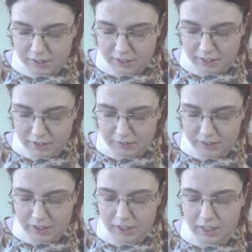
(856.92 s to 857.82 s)
and
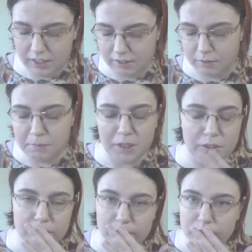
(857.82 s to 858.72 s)
everything, and it
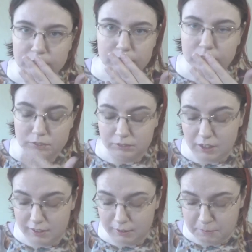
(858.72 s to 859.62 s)

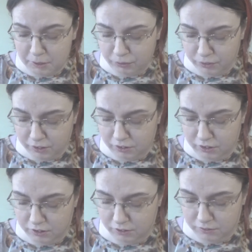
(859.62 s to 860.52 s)
smells good
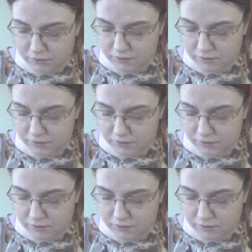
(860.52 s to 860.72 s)
too.